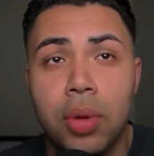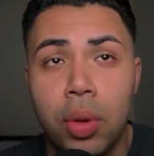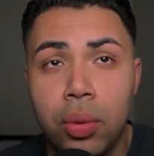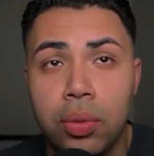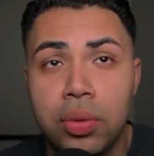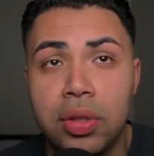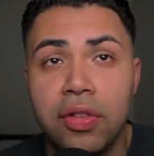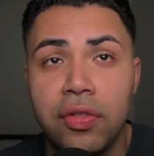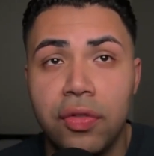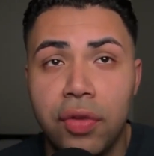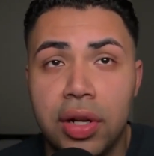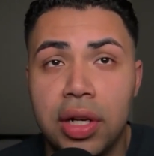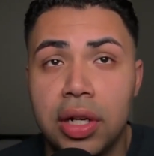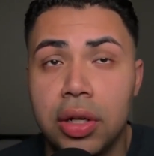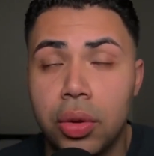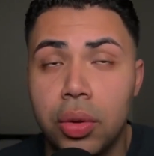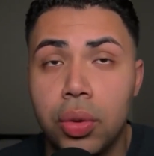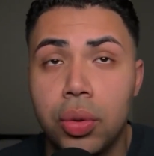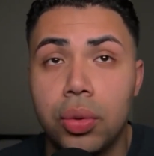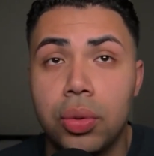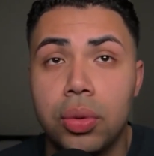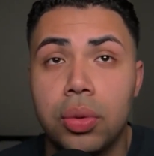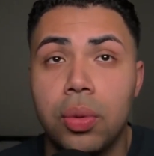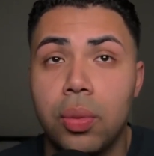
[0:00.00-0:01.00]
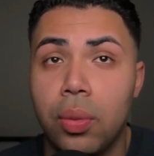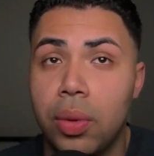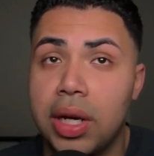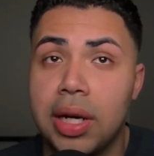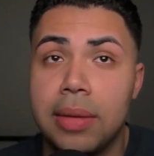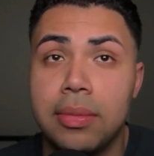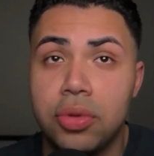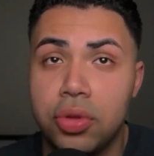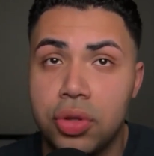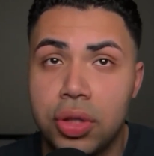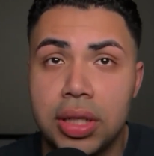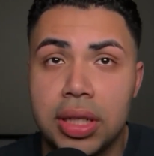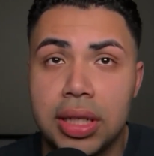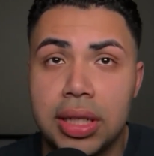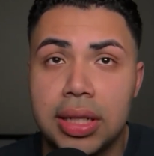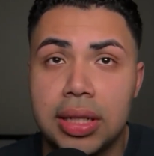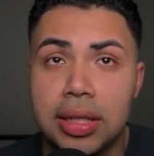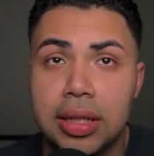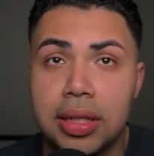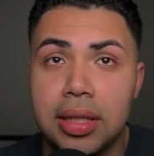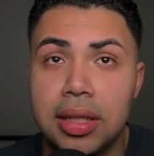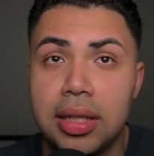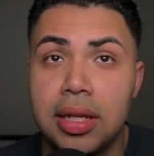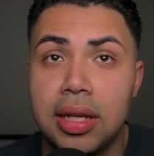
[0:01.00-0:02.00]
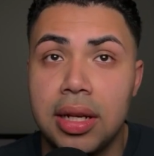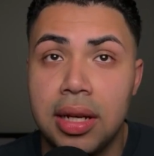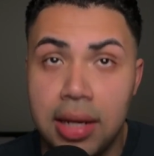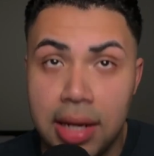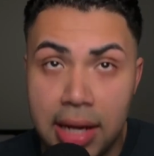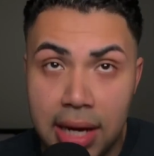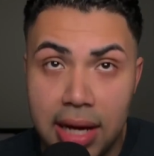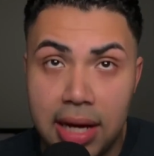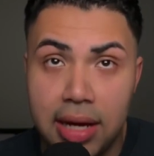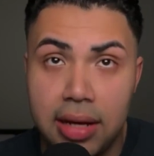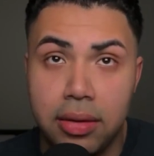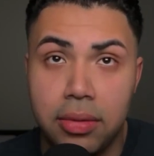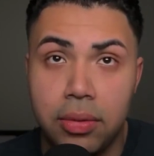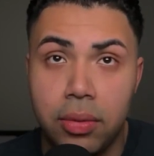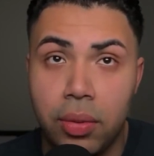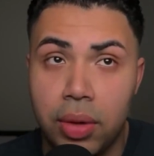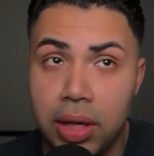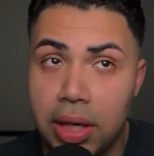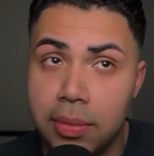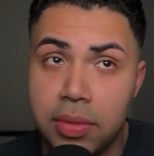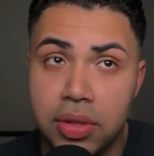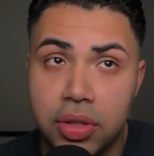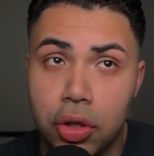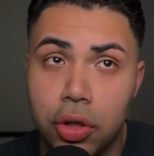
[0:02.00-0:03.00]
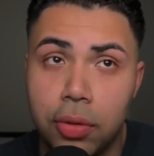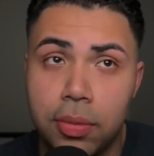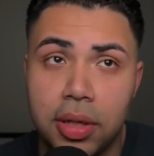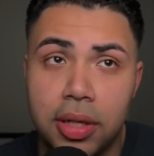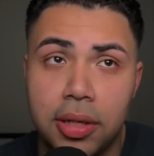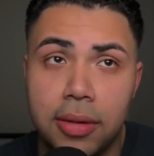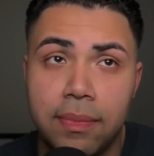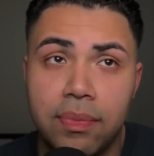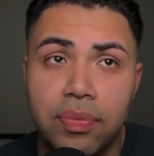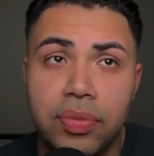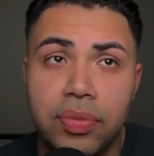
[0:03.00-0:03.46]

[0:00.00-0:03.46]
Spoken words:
only fun and cool when I'm drinking, not when I'm sober.